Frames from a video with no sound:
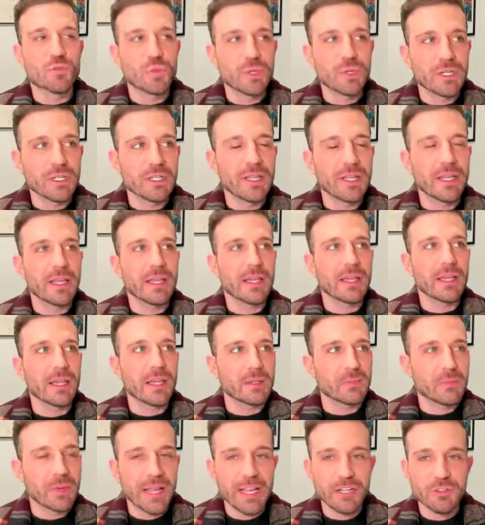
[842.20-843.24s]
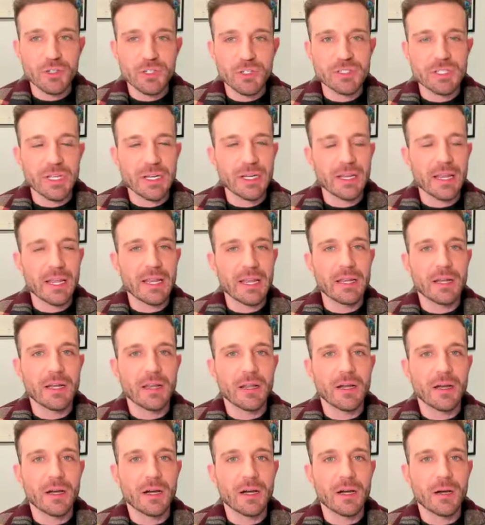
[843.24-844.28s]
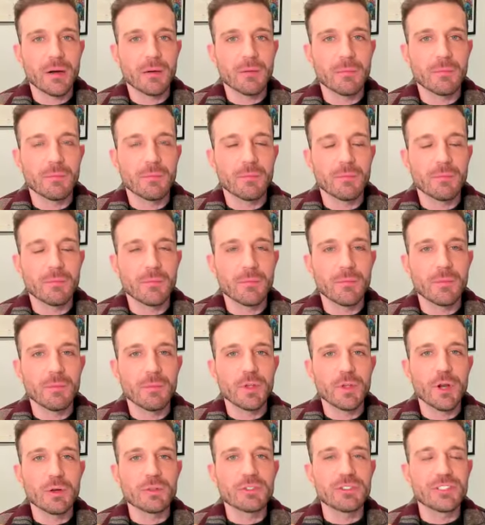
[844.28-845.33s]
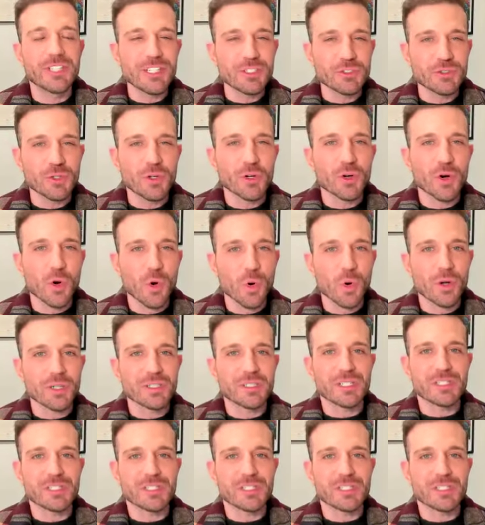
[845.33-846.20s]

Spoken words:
been interesting in, district court